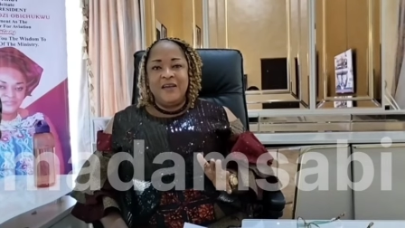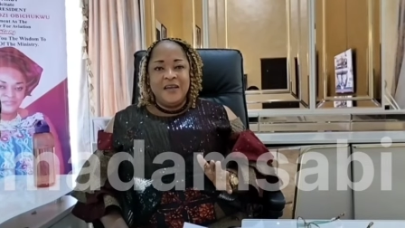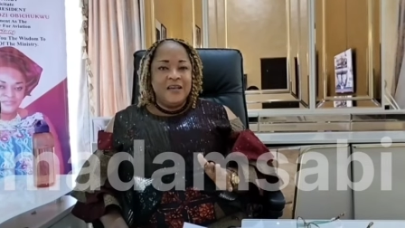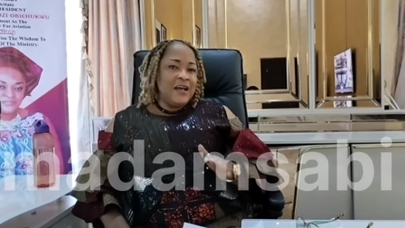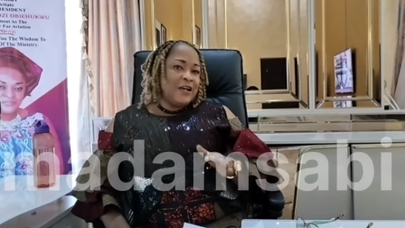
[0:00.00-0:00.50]

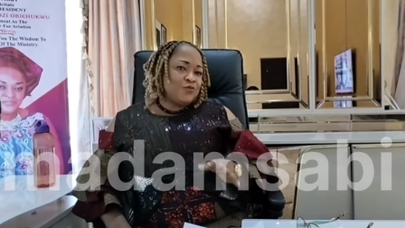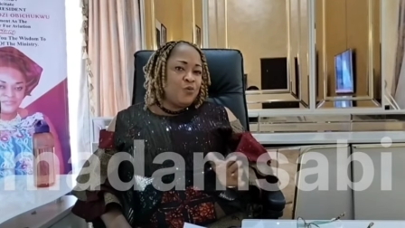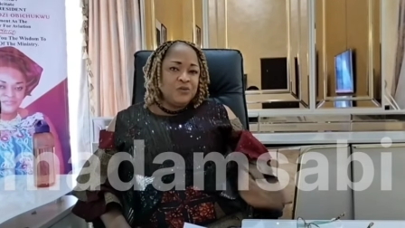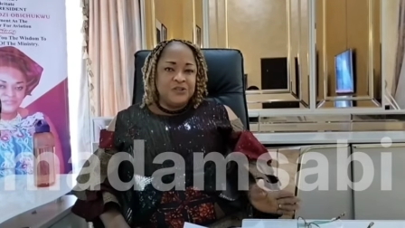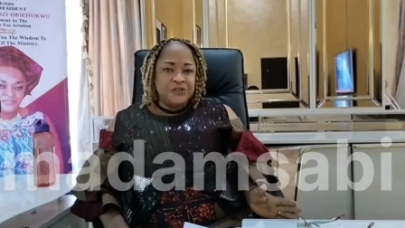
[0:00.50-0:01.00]
He has
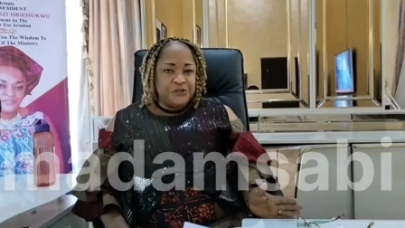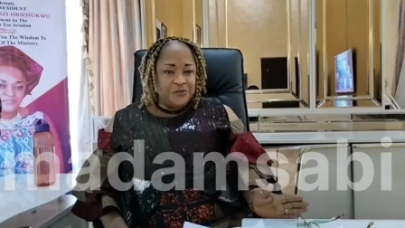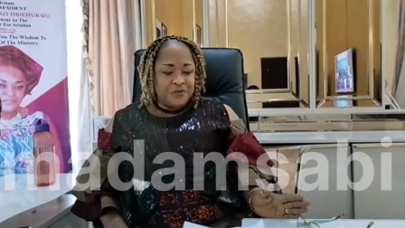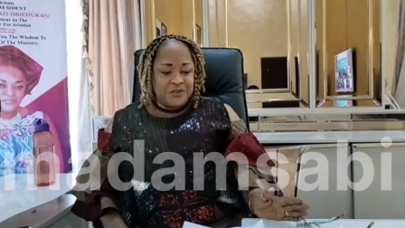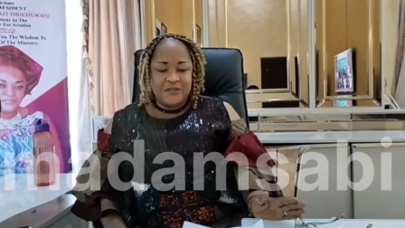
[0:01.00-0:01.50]
worn the
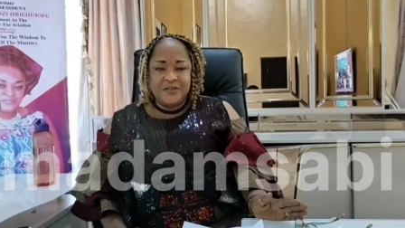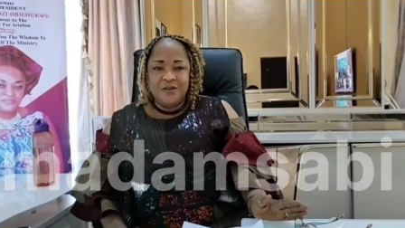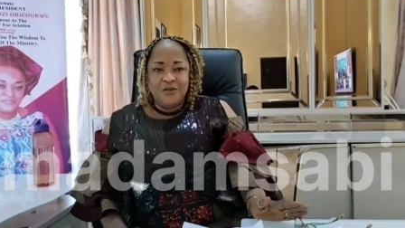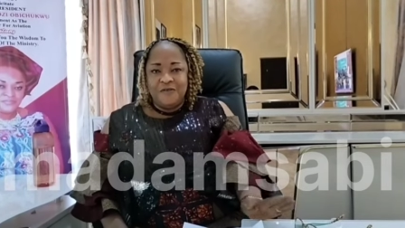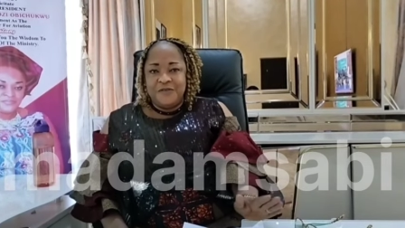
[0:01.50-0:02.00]
shoes
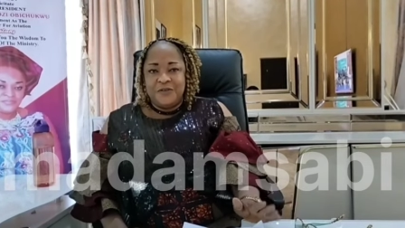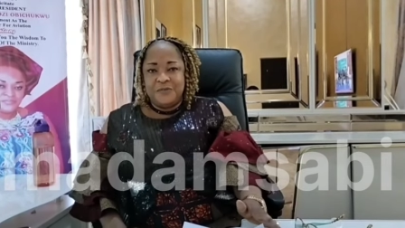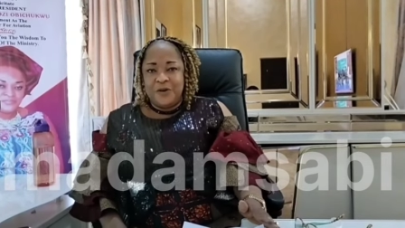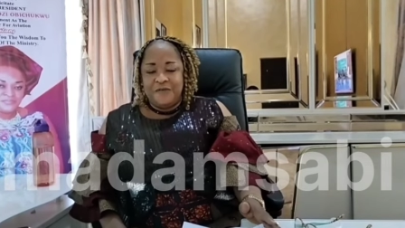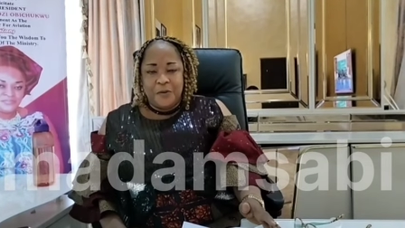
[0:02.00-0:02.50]
of,
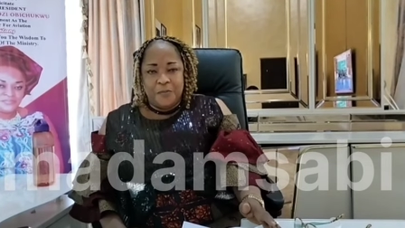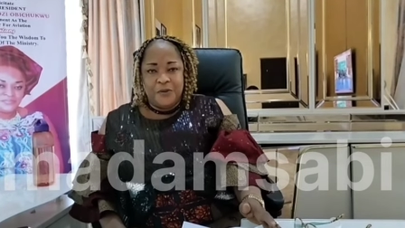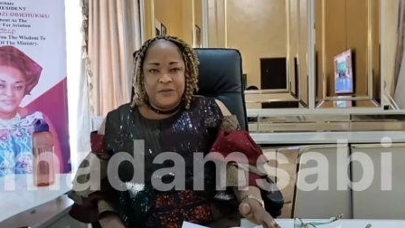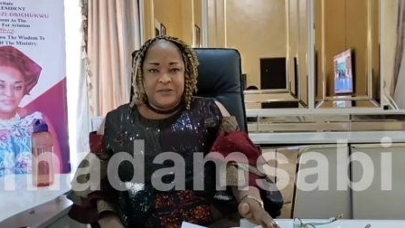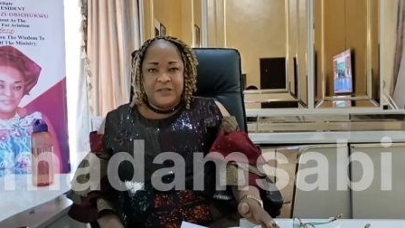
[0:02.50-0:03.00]
of
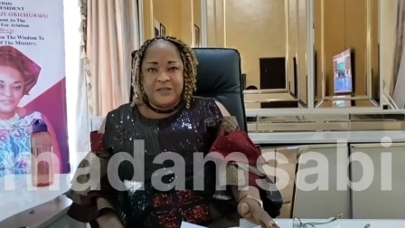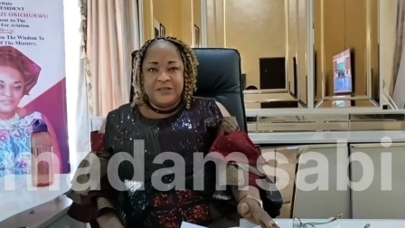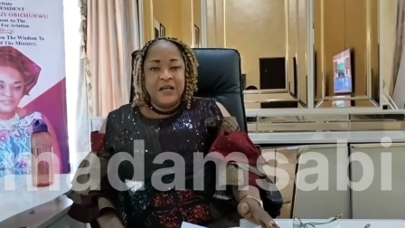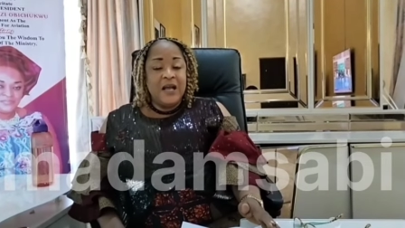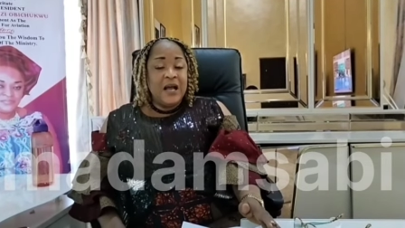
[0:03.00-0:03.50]
Ebonyi State
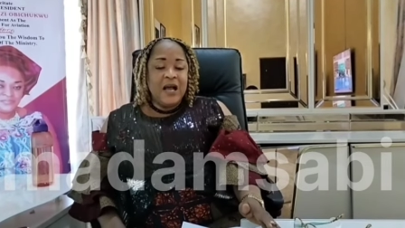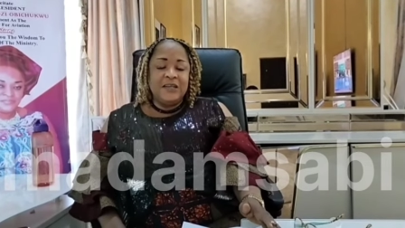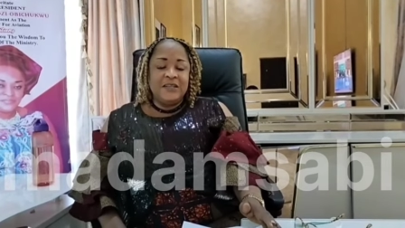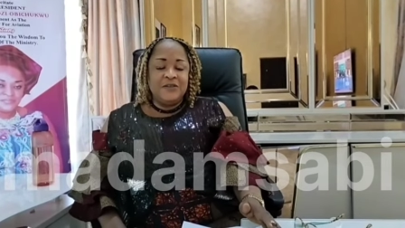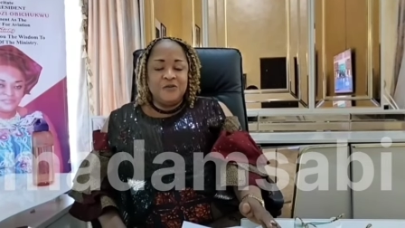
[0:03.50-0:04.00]

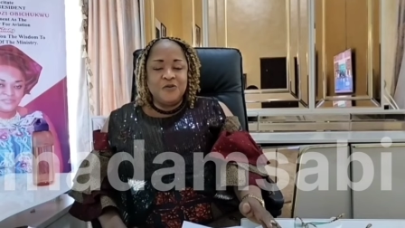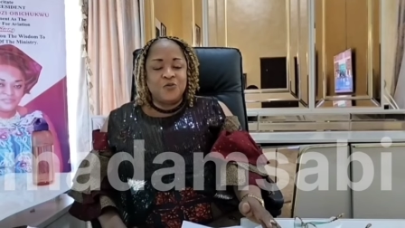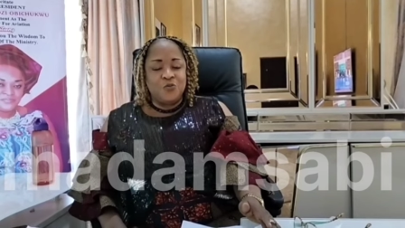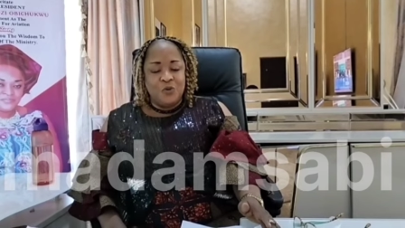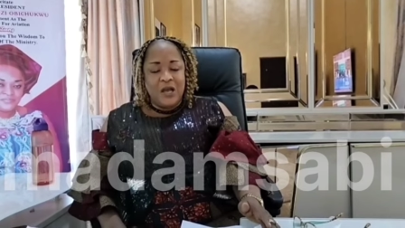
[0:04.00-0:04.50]
and he knows
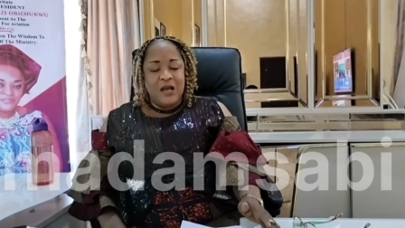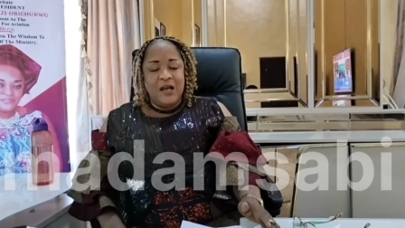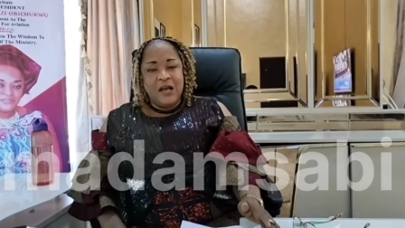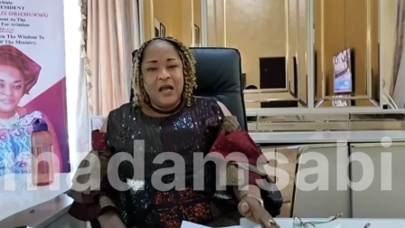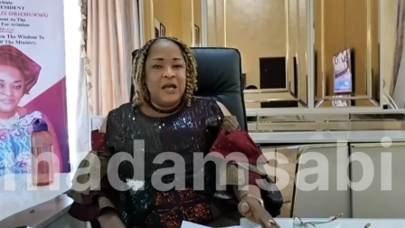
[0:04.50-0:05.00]
where
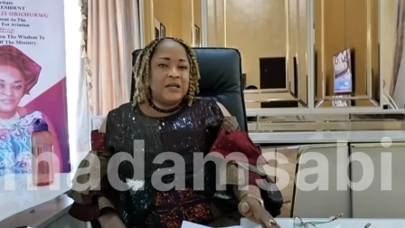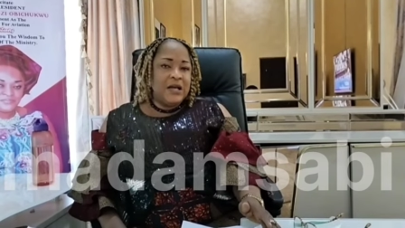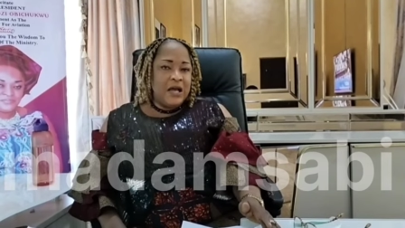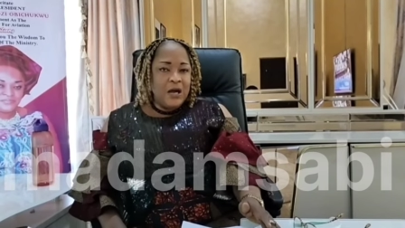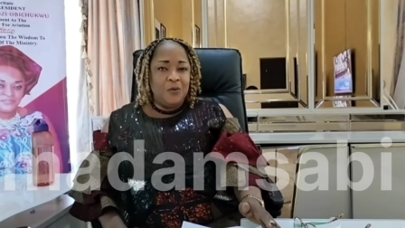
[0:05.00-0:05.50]
and
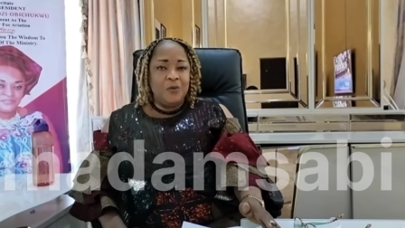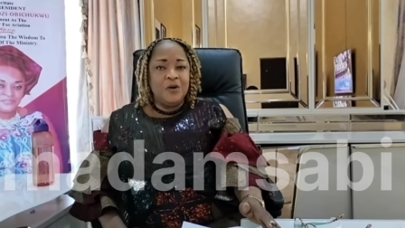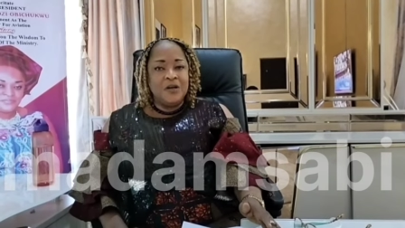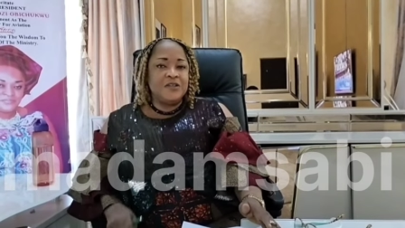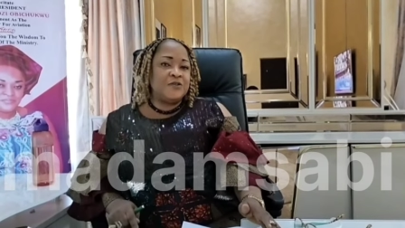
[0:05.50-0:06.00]
how
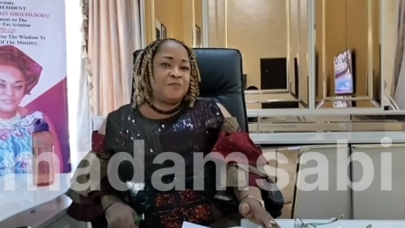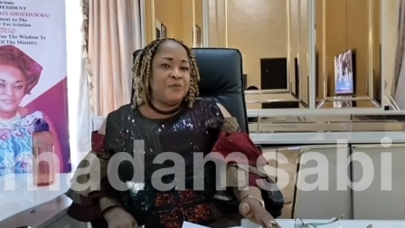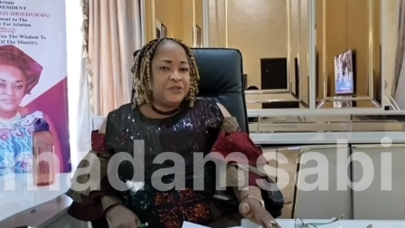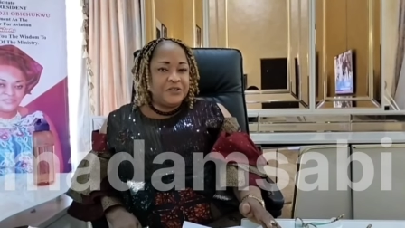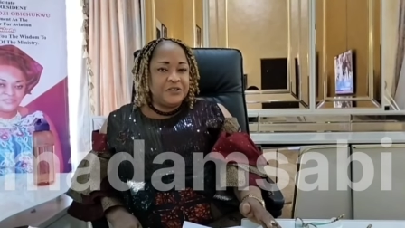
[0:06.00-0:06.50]
he's
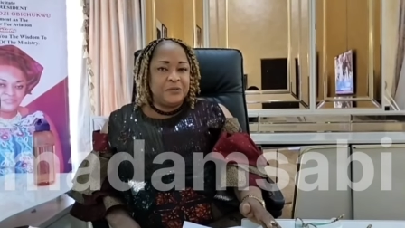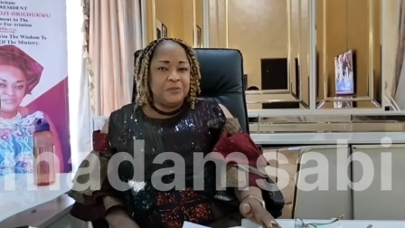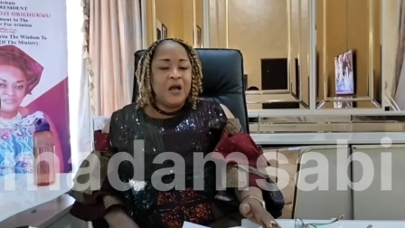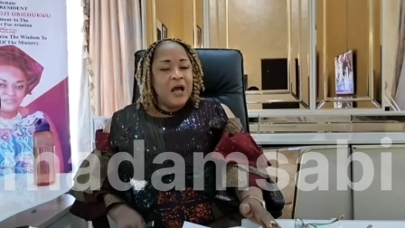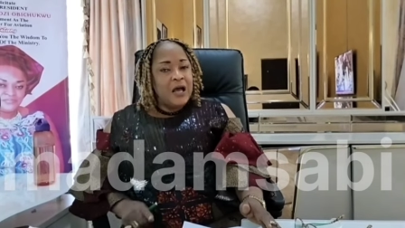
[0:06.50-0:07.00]
pitching. him.